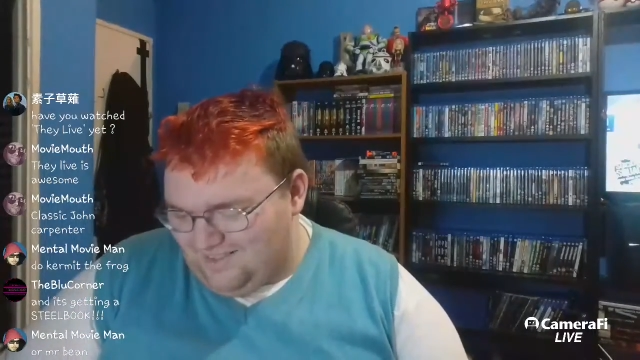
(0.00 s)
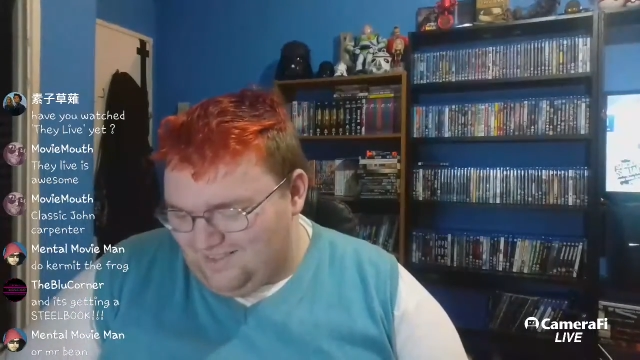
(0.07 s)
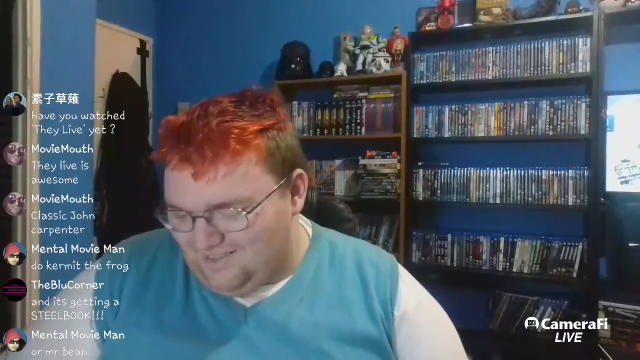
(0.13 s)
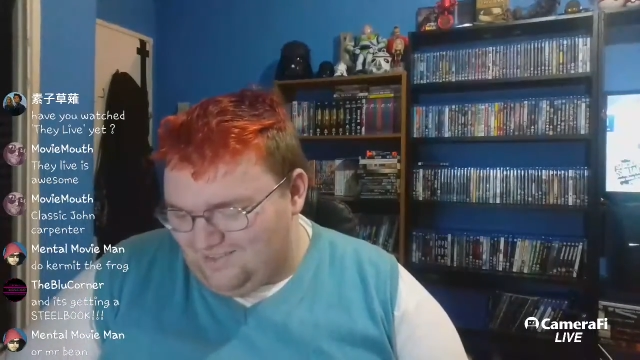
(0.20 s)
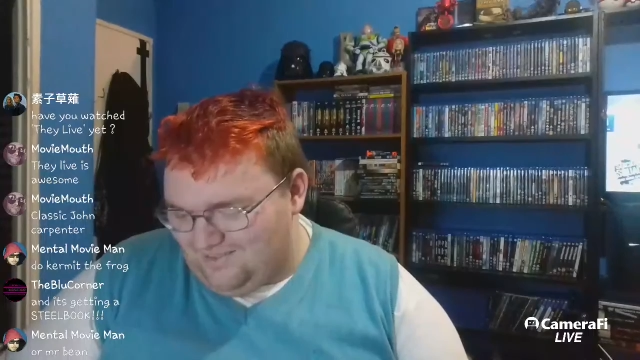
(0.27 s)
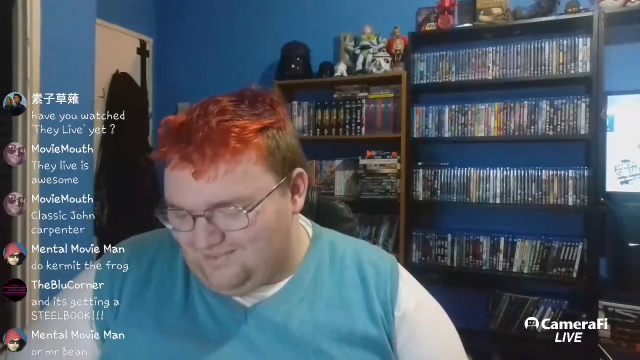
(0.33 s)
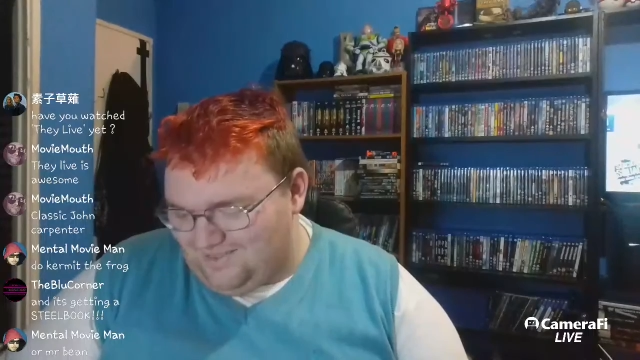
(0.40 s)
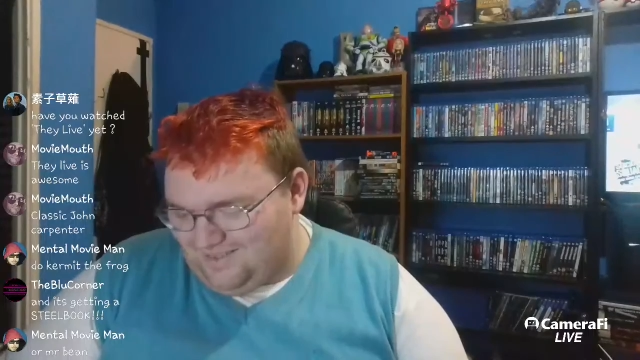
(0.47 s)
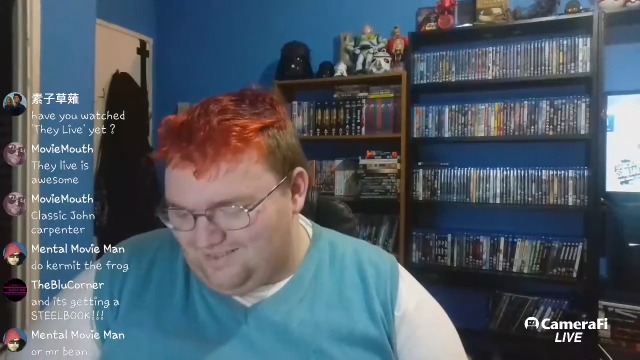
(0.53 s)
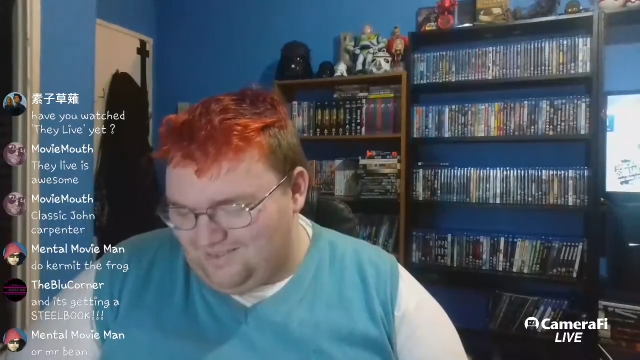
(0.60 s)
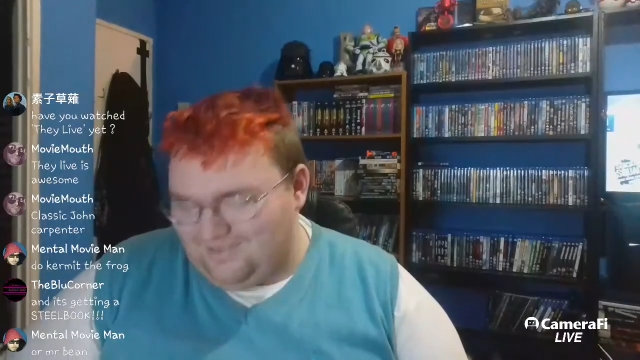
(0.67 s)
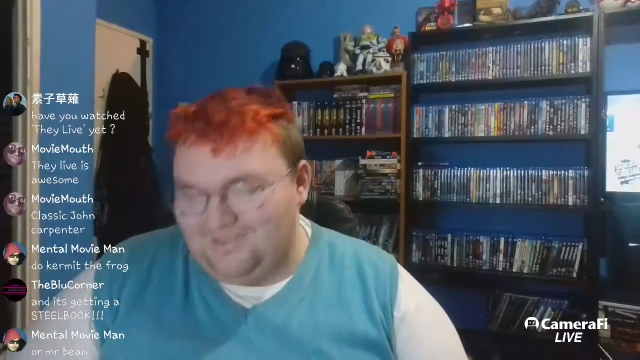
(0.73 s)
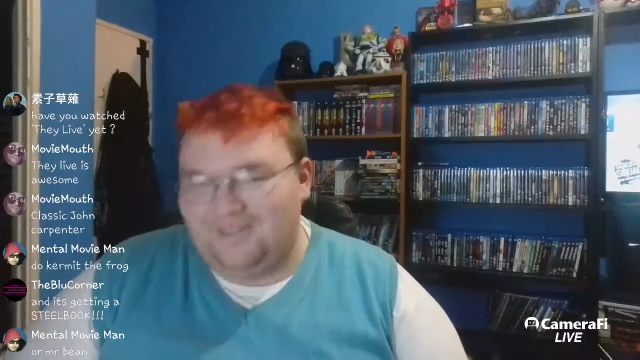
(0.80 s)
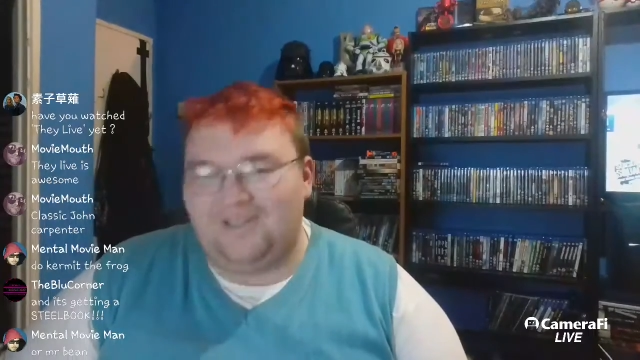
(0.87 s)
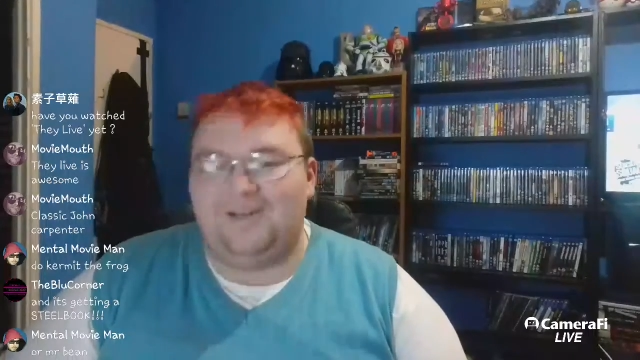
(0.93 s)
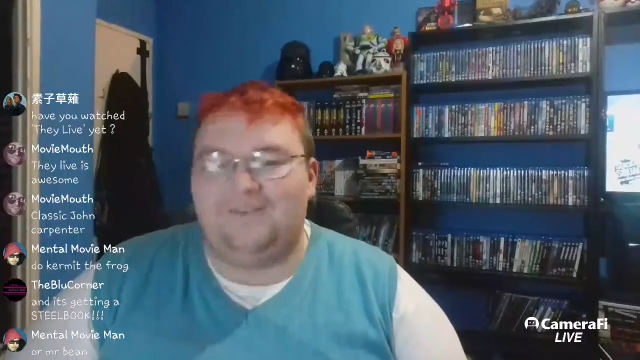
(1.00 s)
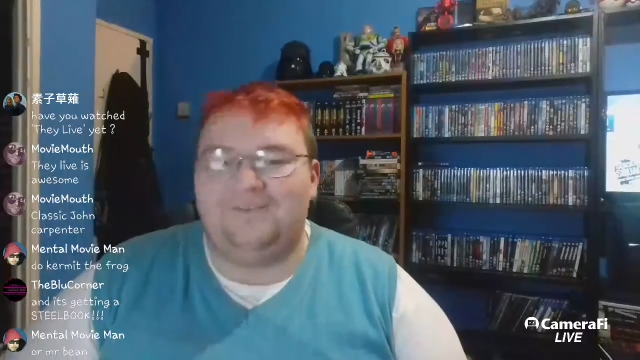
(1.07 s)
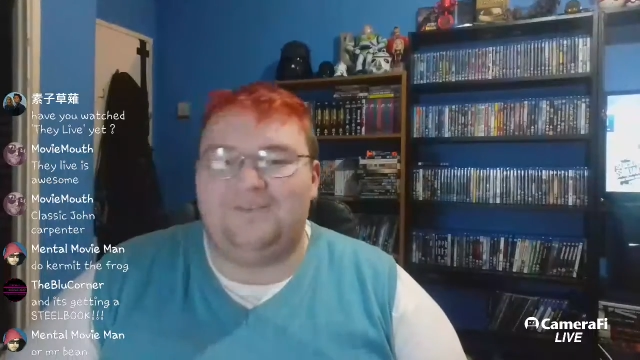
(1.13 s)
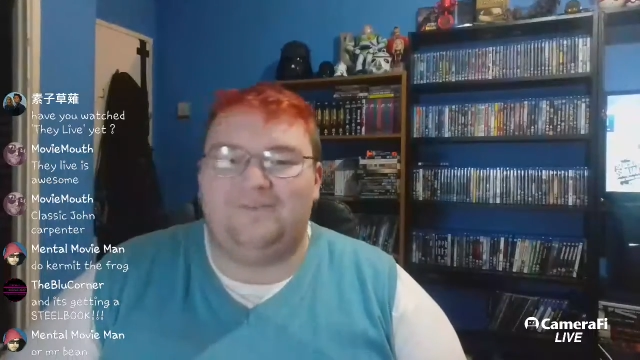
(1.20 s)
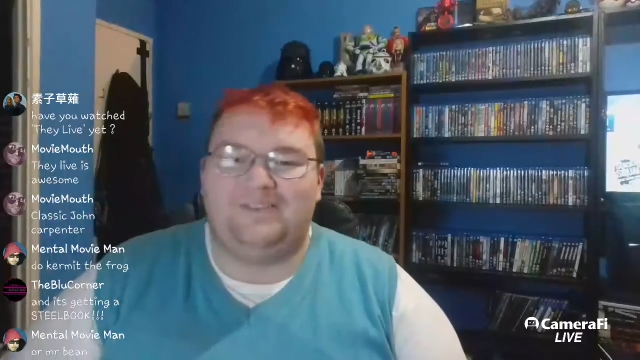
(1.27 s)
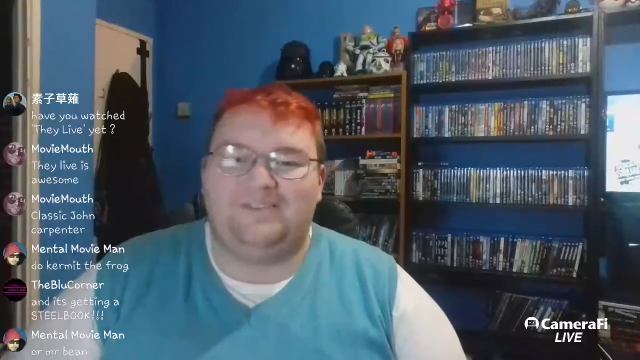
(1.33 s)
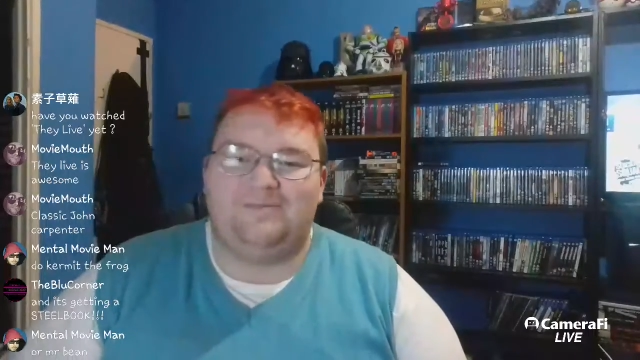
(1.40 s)
I don't want to do
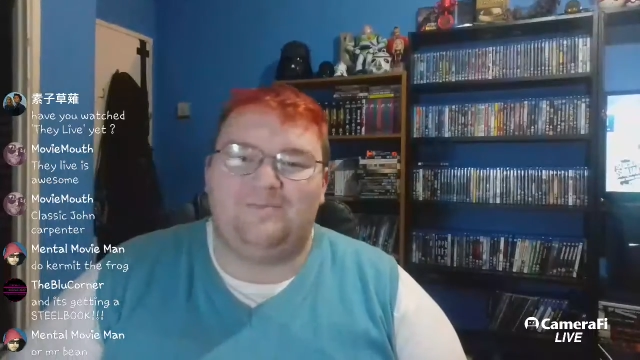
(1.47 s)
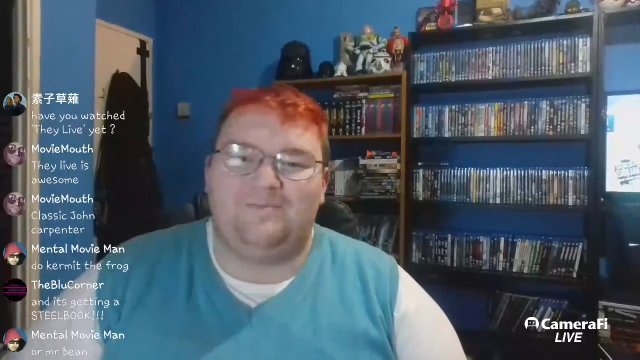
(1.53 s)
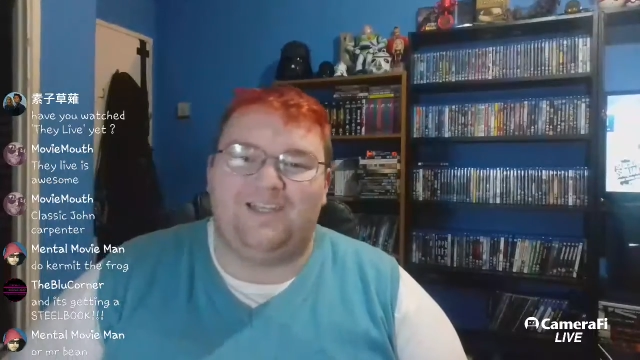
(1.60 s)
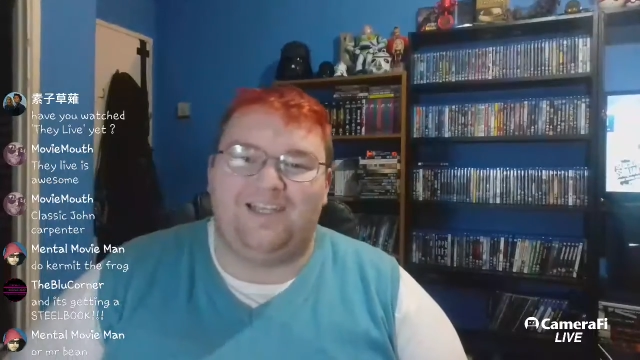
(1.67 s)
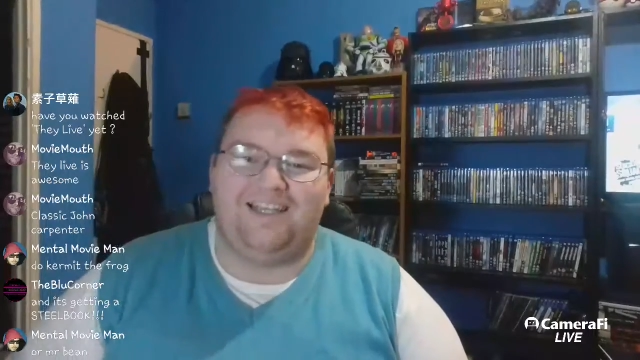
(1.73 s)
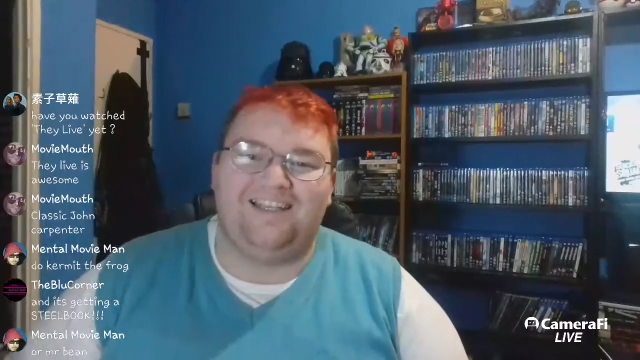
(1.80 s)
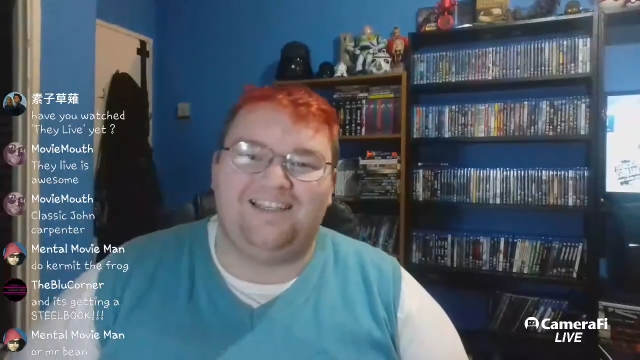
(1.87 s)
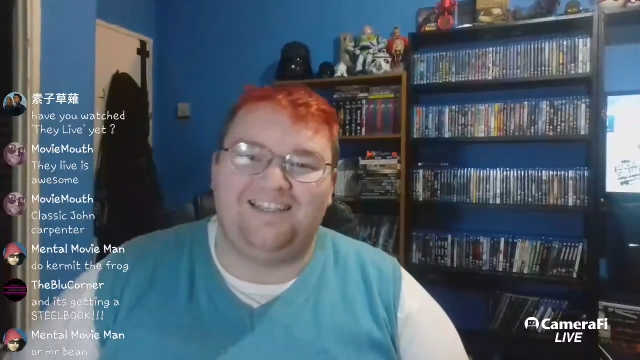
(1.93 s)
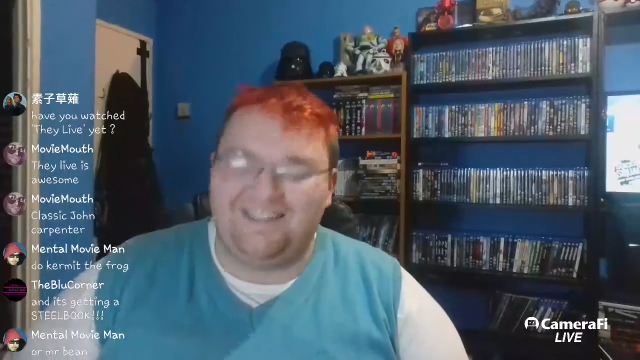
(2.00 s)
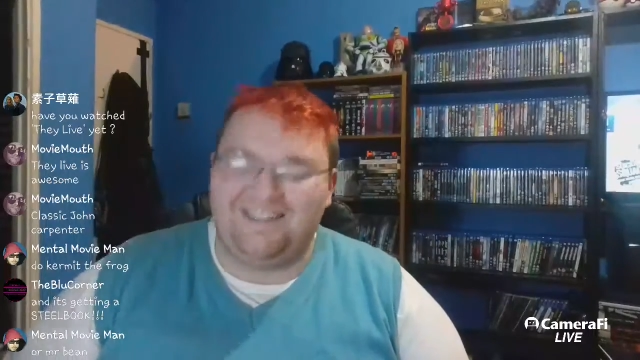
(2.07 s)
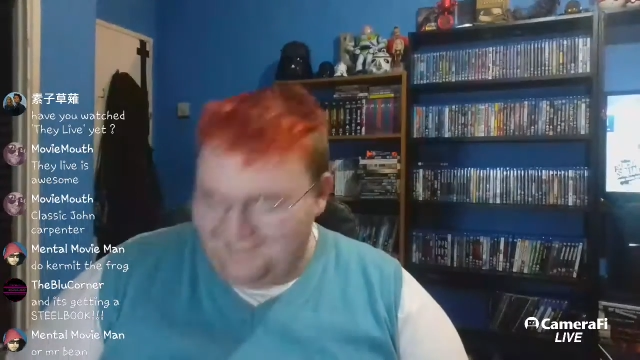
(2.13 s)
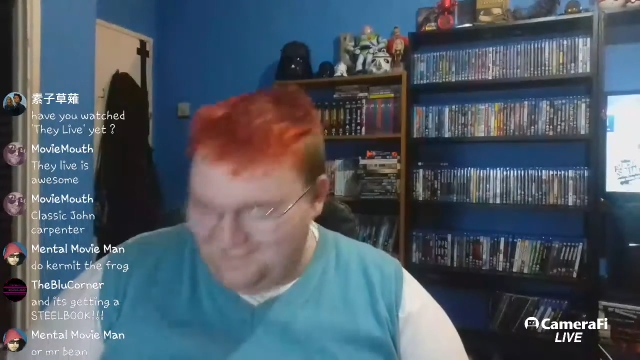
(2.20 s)
Kermit or Mr. Bean.